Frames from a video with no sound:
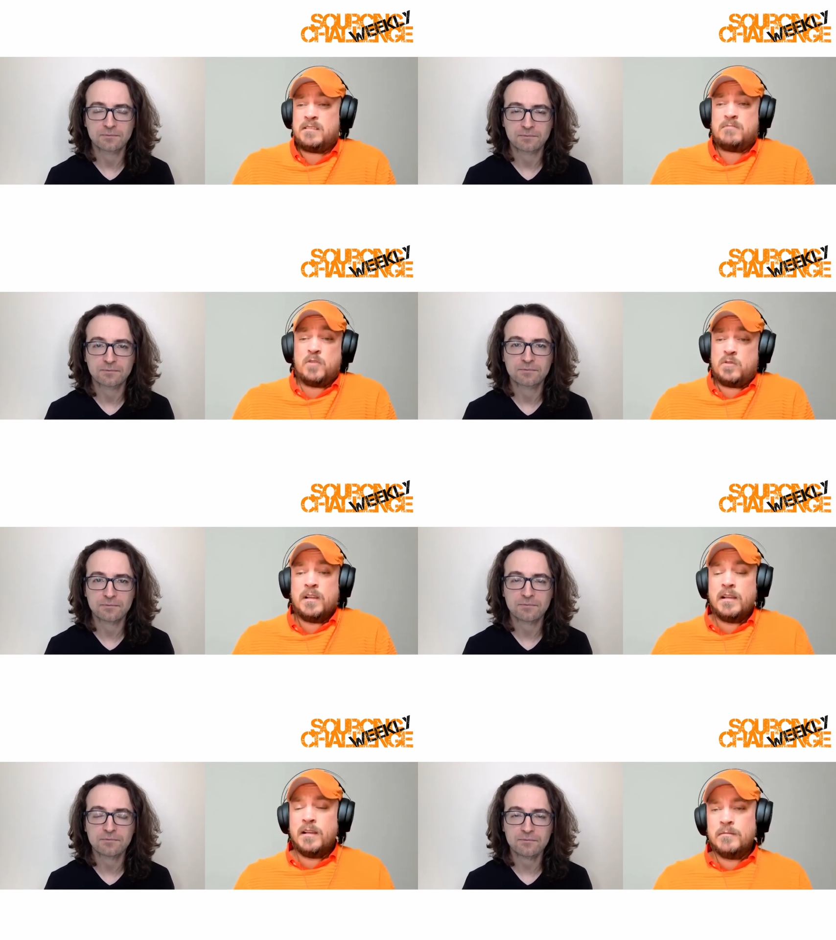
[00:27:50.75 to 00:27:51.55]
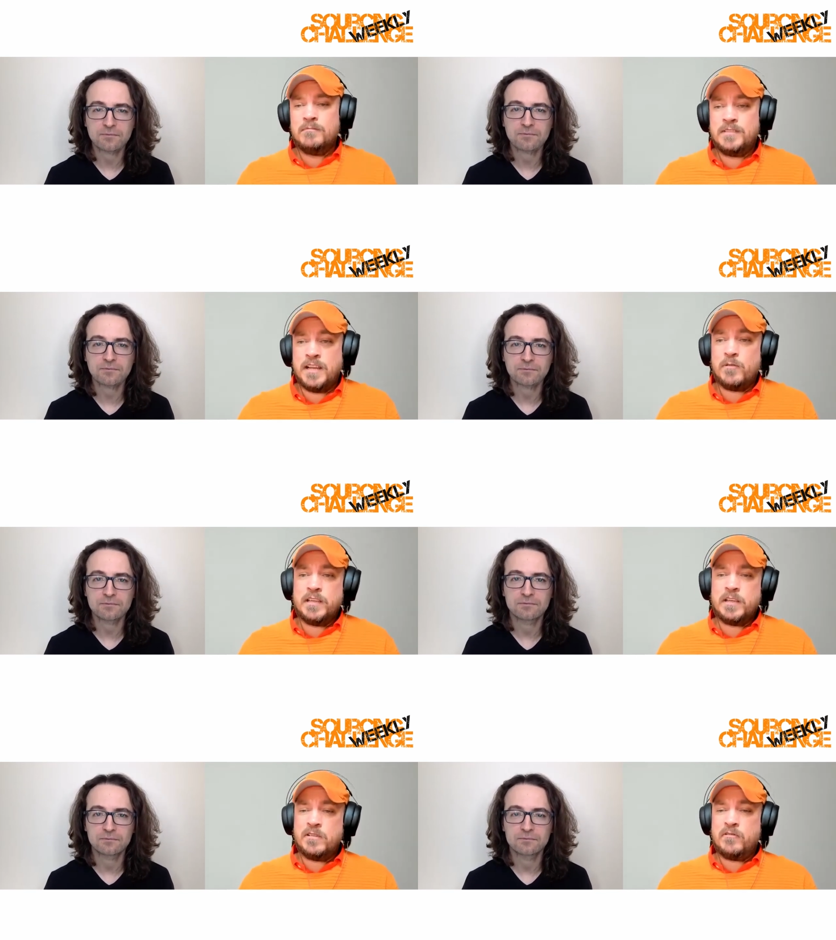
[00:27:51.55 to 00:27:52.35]
Speaker 1: just
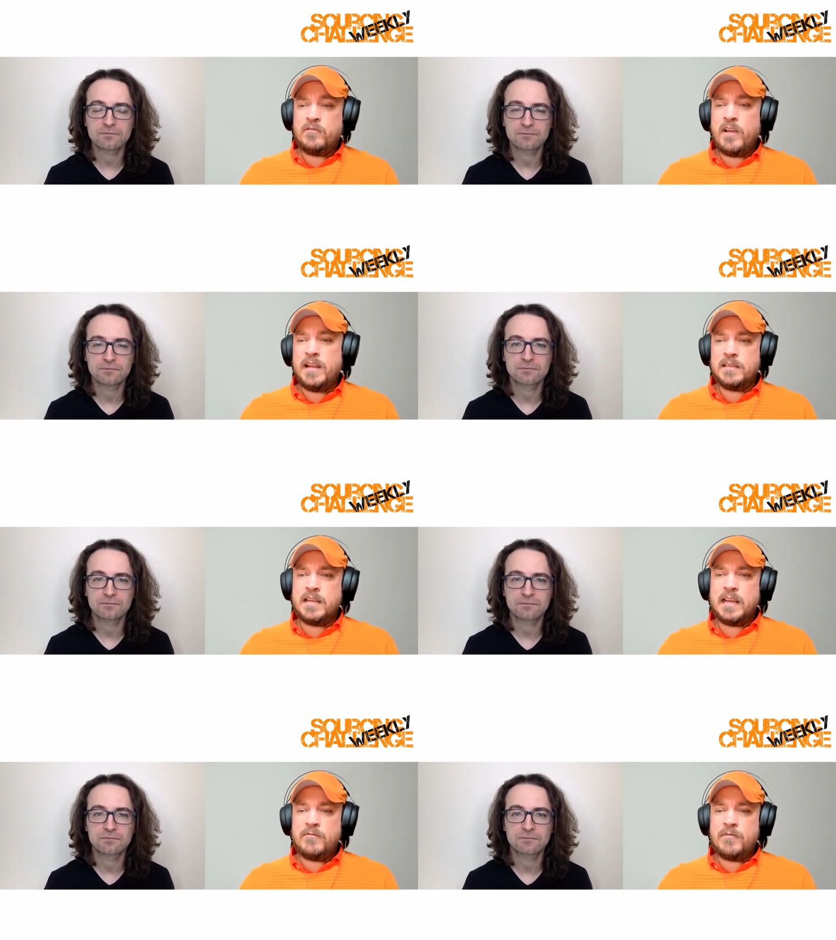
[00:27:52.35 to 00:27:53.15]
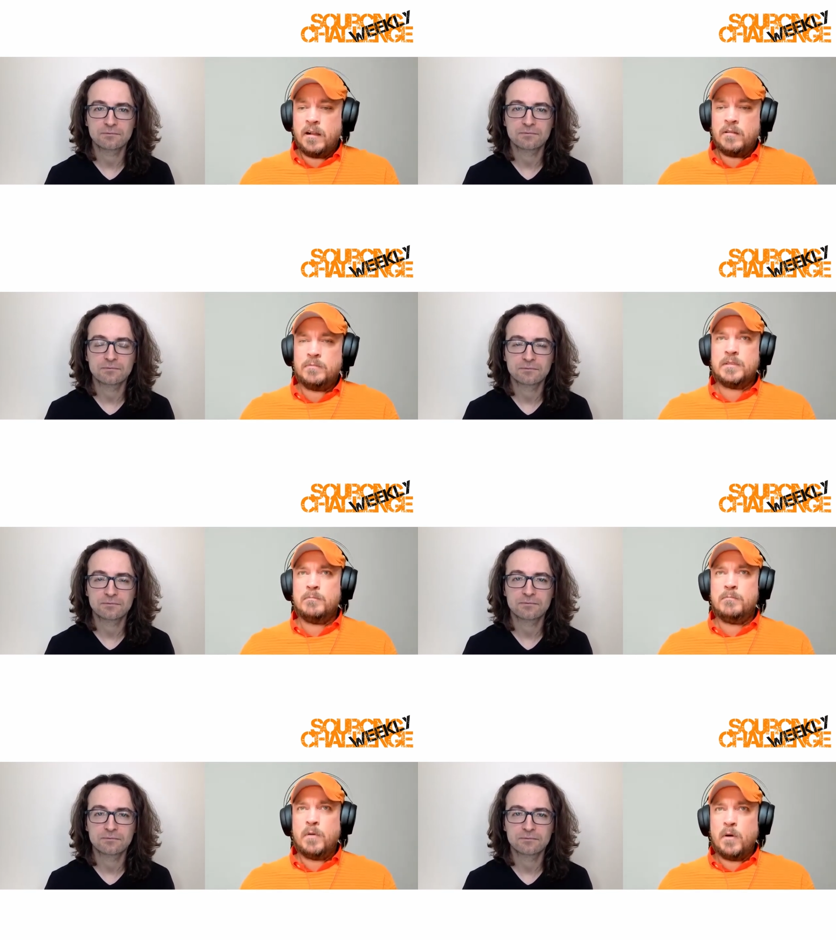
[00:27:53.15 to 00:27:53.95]
generally good friends that have helped
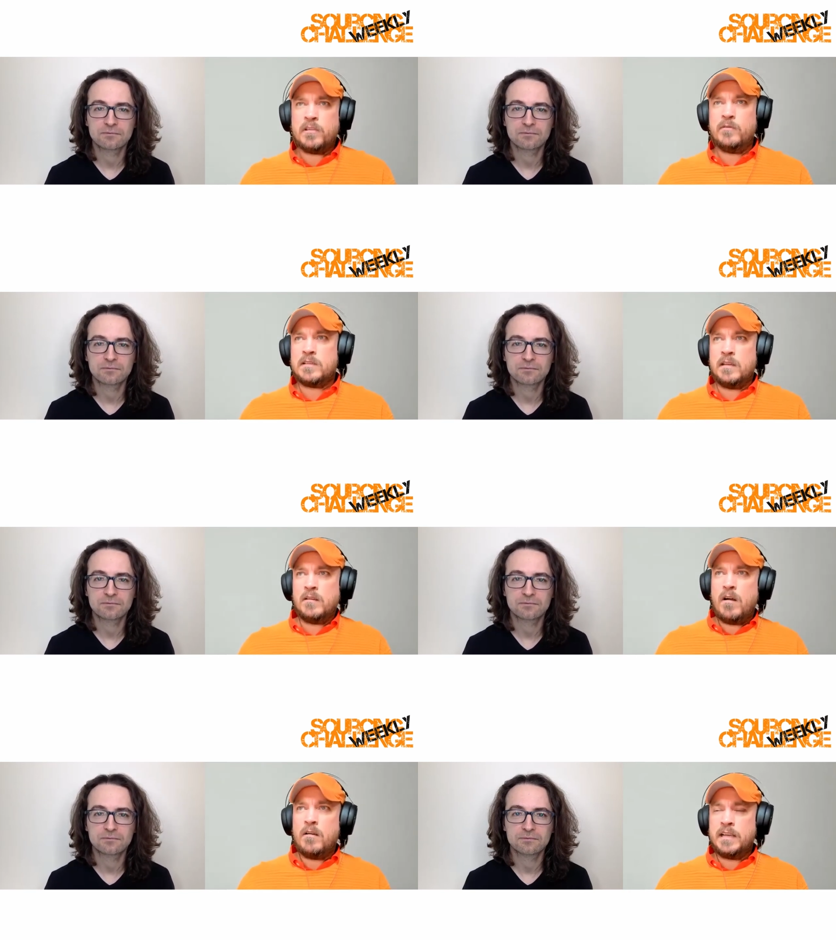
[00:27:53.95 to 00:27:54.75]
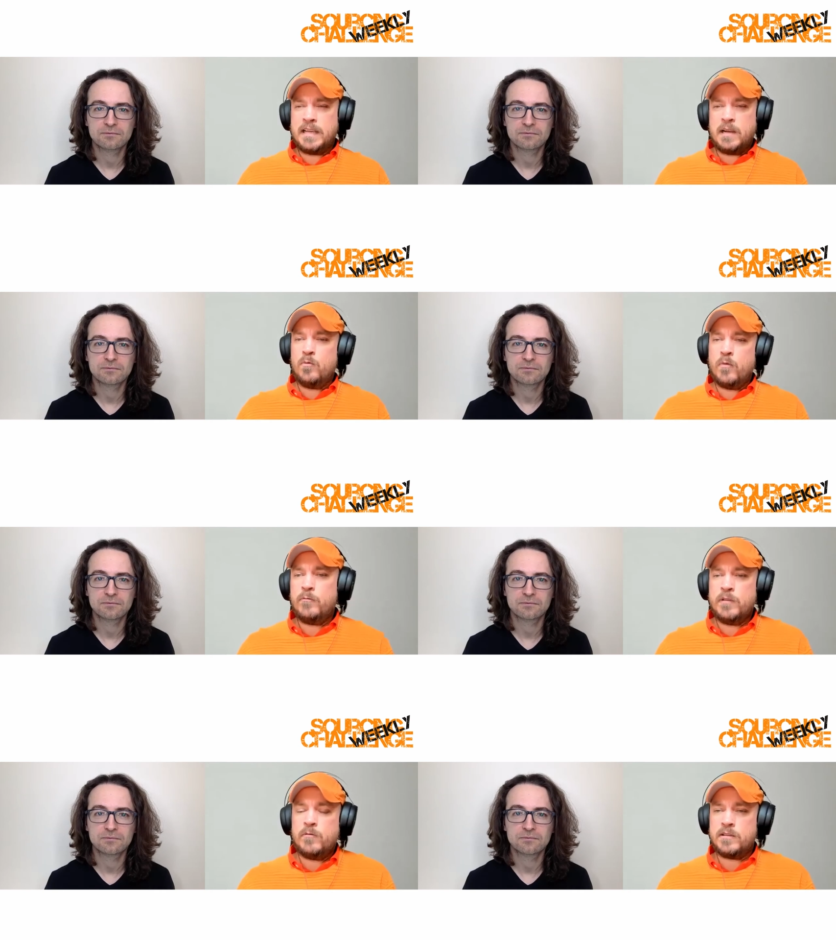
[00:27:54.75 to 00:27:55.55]
both of us along in kind
Speaker 2: of
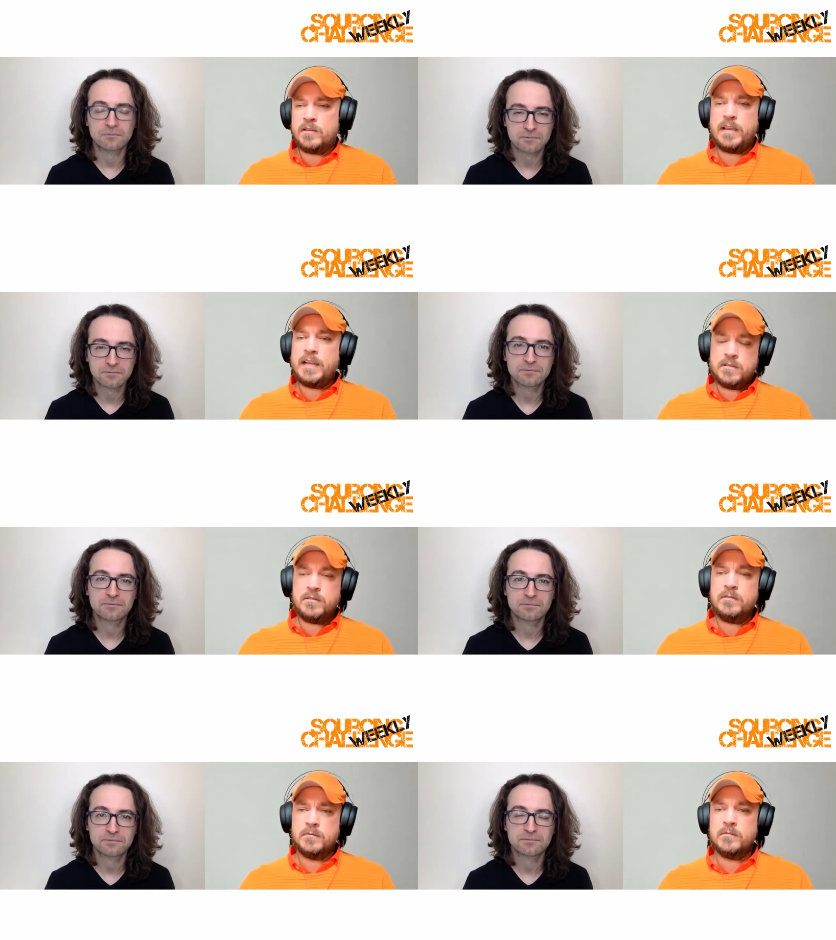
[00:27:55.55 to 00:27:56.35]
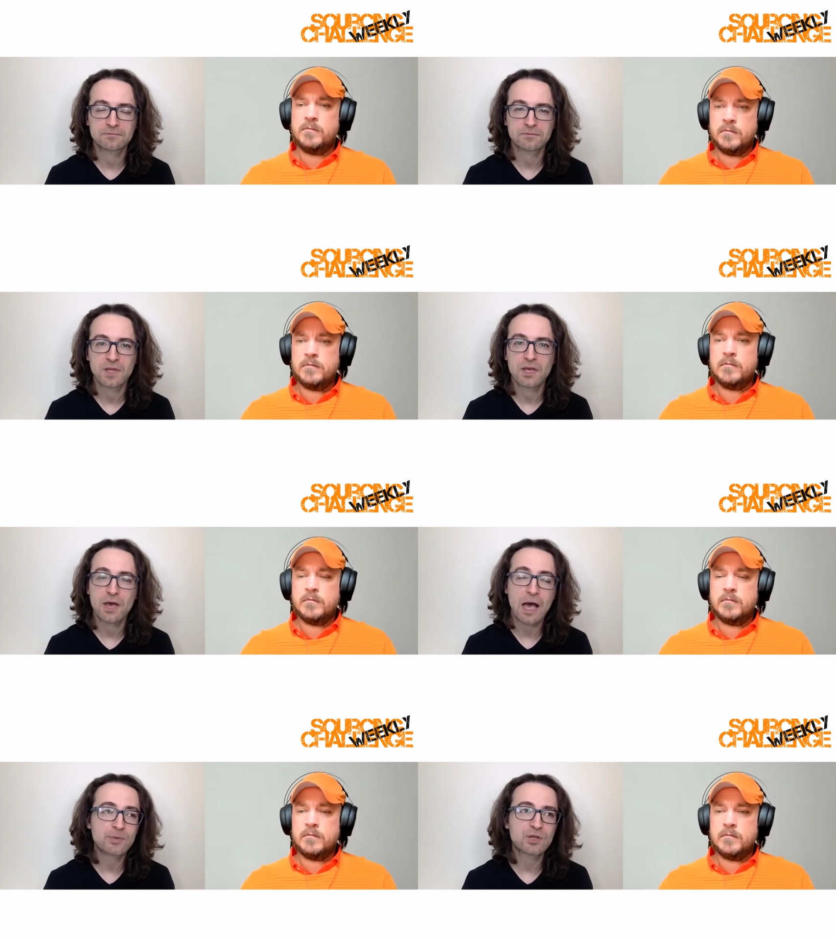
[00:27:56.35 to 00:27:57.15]
where we want to get to
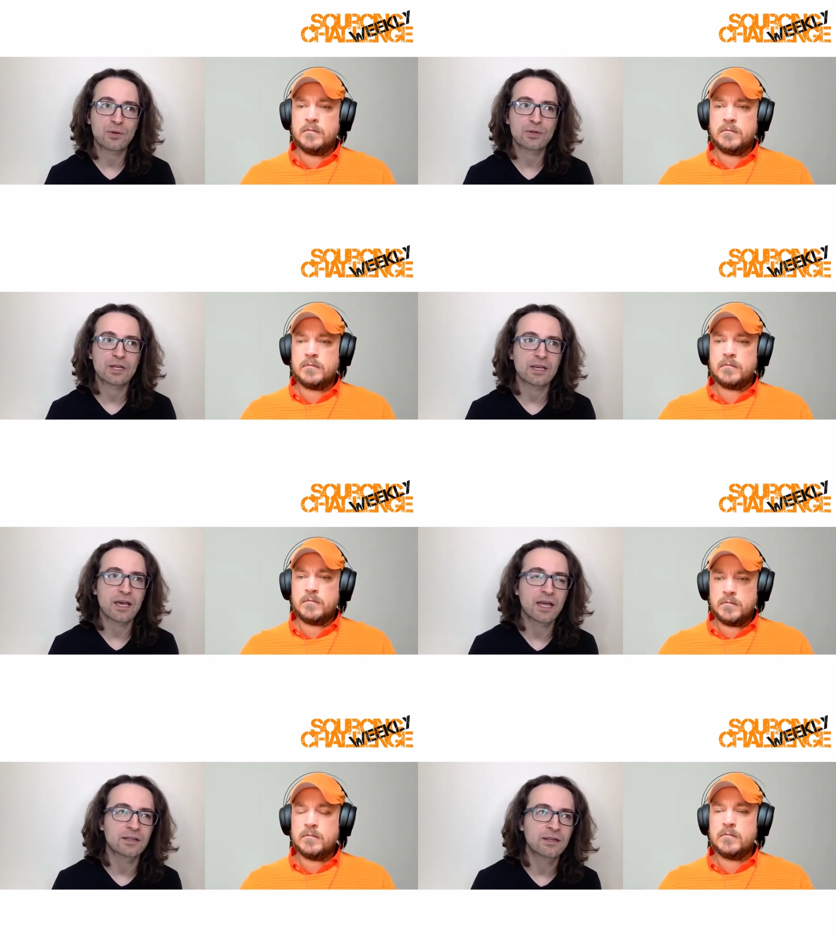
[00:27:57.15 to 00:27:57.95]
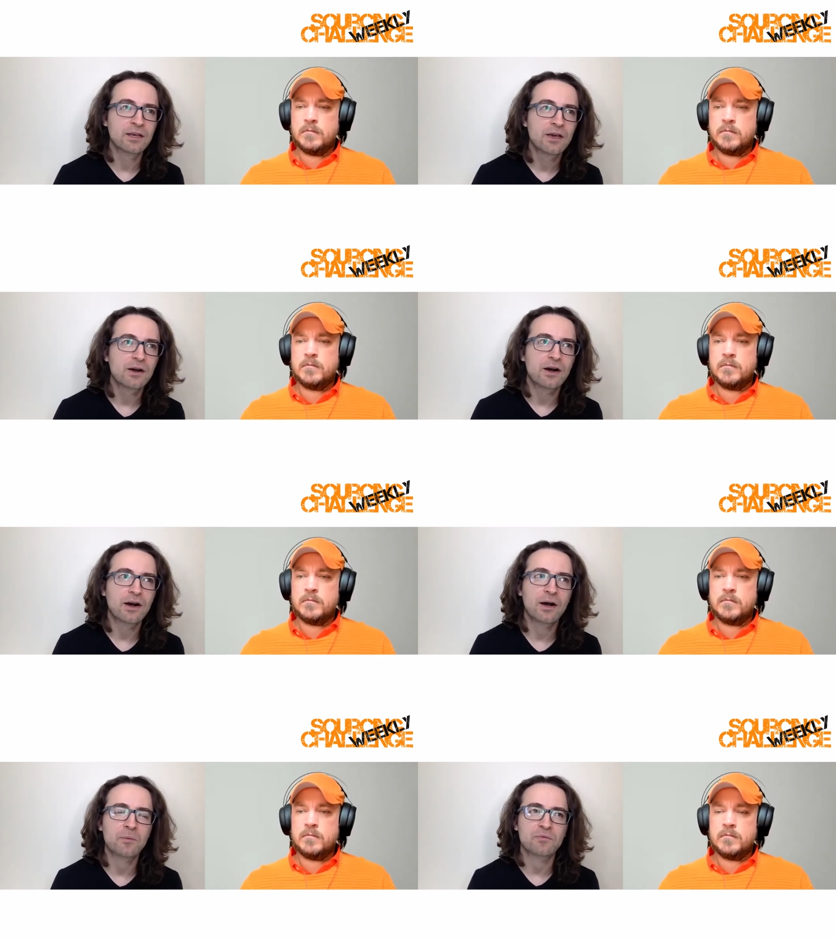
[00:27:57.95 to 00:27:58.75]
Absolutely. And
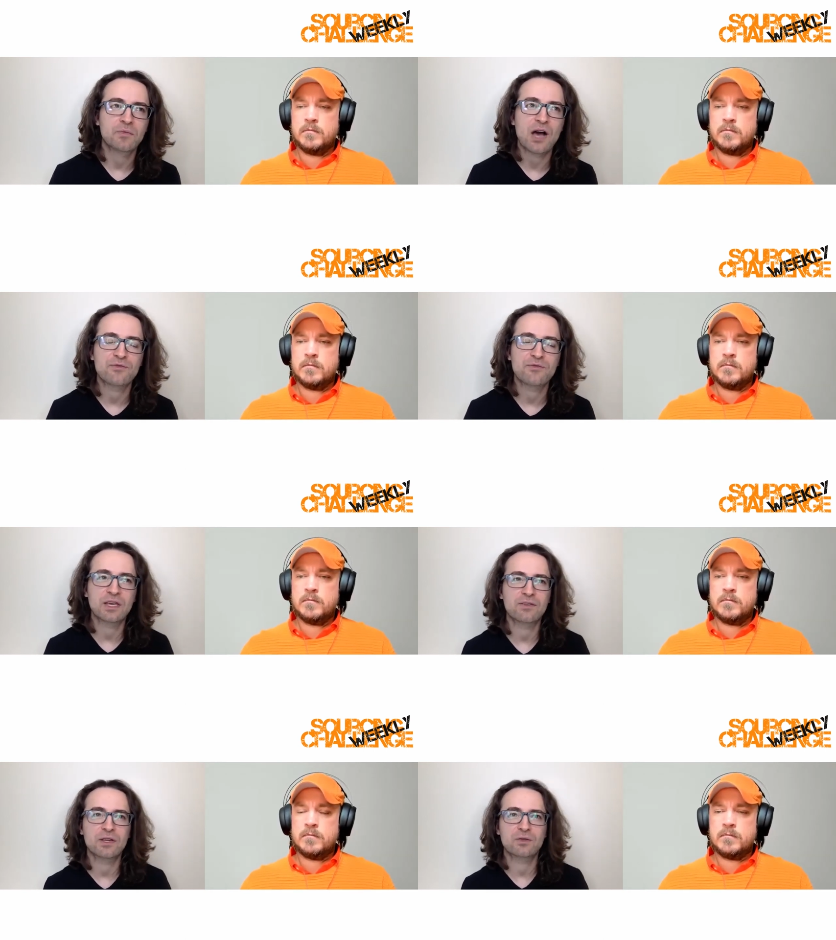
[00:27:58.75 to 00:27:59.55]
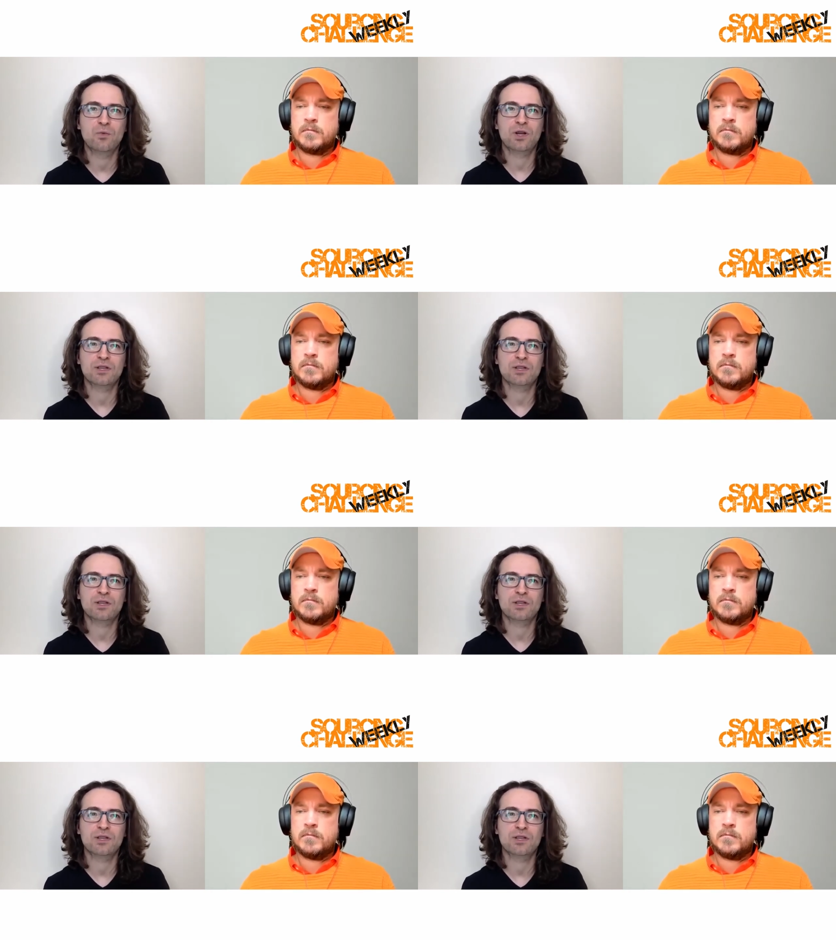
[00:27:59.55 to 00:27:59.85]
um, I think that what